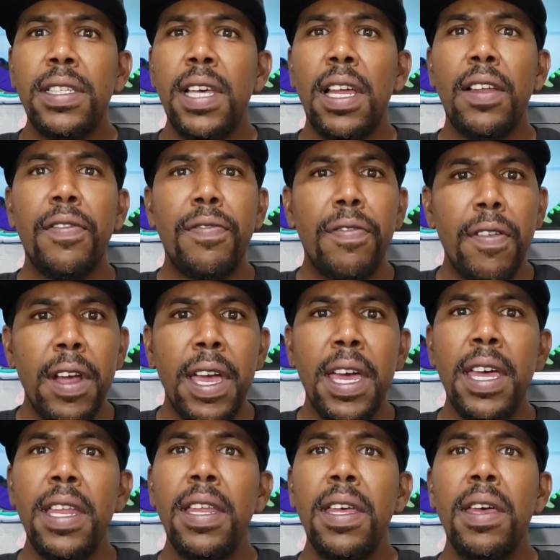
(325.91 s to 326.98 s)
Tell a
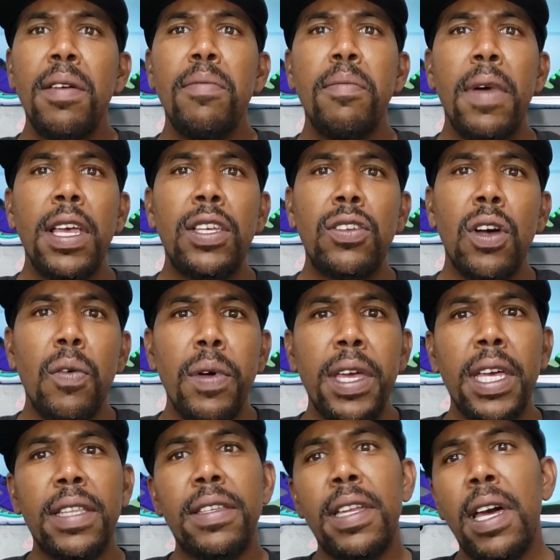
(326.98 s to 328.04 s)
friend. Make sure we
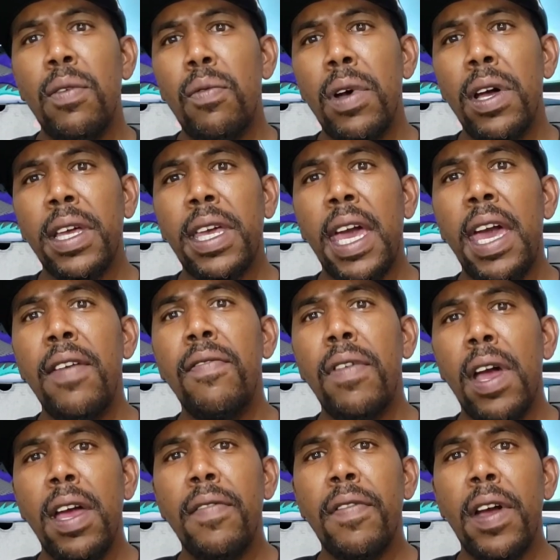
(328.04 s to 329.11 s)
can get to that 1K
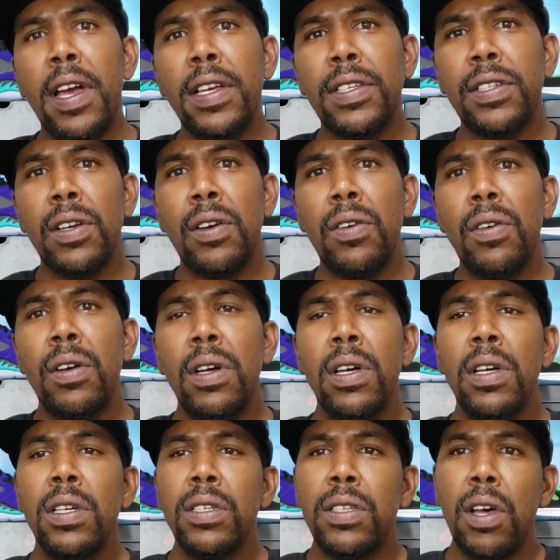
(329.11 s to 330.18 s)
very, very soon.
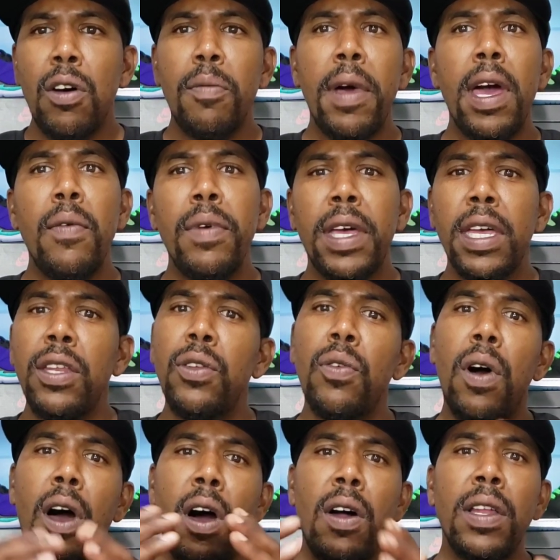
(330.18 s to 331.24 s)
So, man, we can
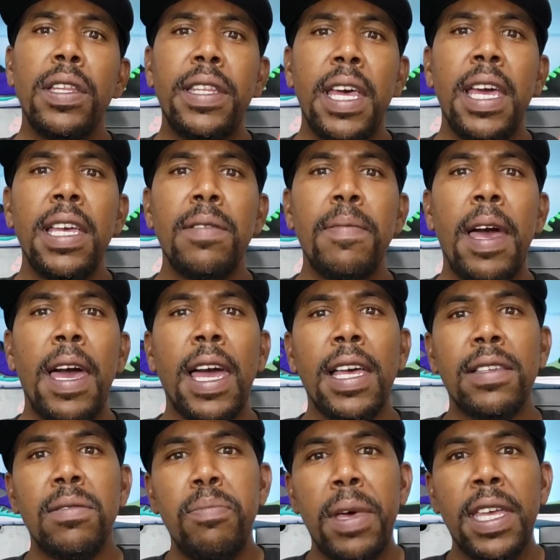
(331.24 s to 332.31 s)
do all the things. Man, I
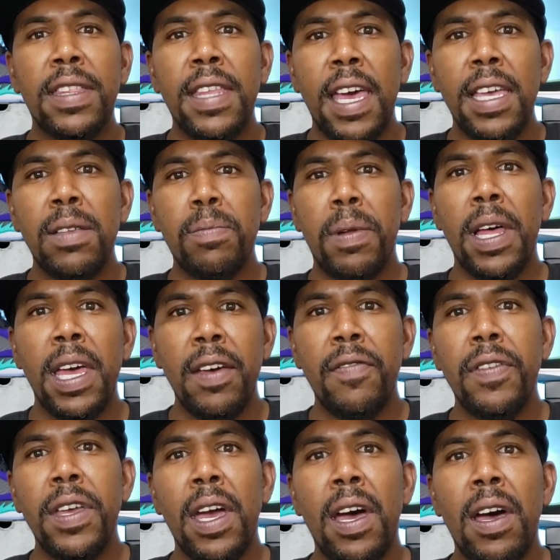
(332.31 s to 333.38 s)
got some big things
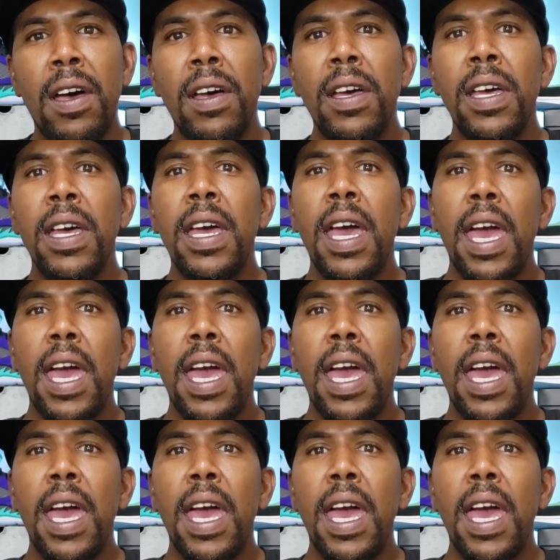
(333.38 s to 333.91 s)
planned for y'all.